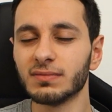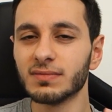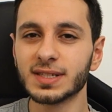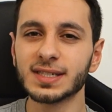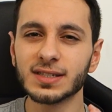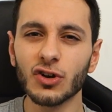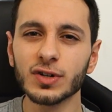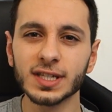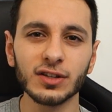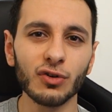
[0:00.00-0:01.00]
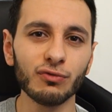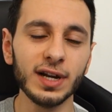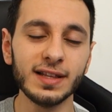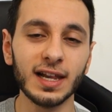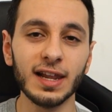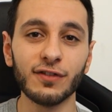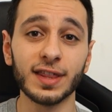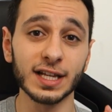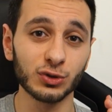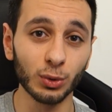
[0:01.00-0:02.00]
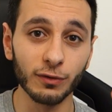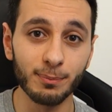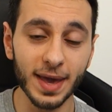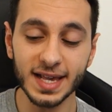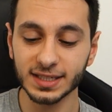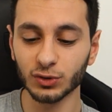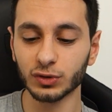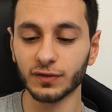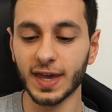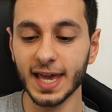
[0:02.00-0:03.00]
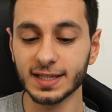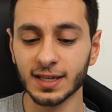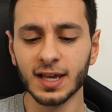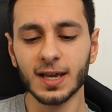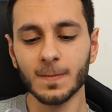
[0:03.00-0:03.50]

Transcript: songs that don't really deliver that sort of bass sort of hit,